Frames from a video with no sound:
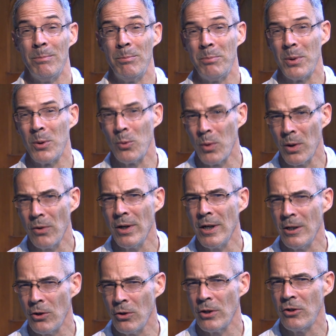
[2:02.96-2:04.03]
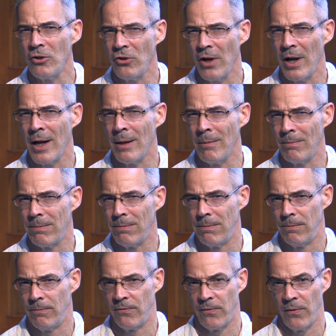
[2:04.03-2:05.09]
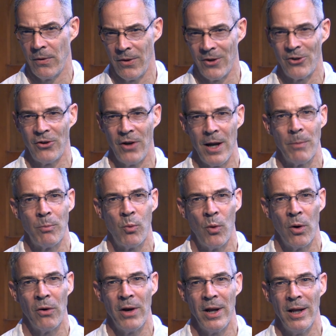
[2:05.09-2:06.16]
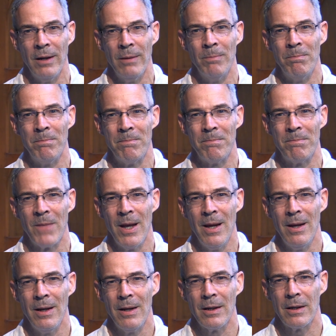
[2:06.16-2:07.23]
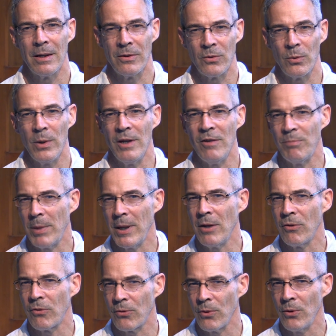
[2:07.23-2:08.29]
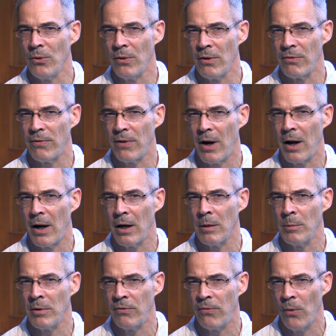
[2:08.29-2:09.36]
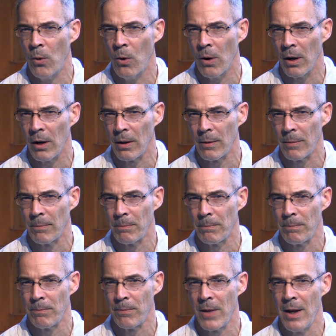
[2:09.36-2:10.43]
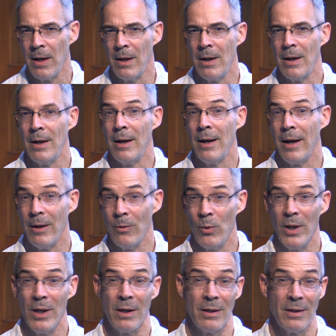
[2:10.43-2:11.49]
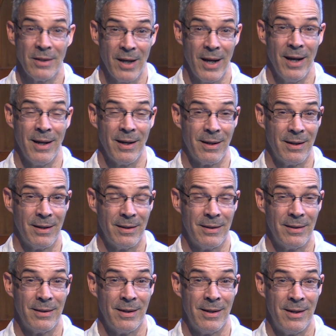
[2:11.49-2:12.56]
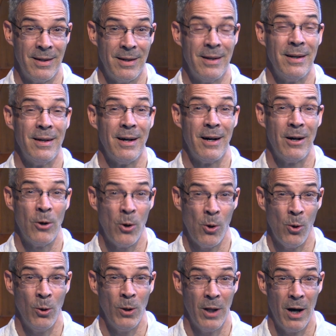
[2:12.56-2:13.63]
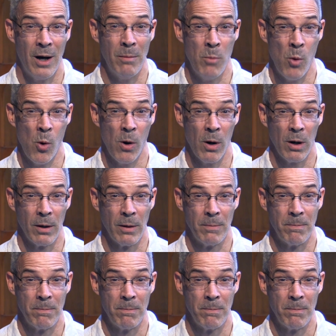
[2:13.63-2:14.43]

but we're in good shape for the shape we're in because we've been through the fire before and we can take a whole lot more.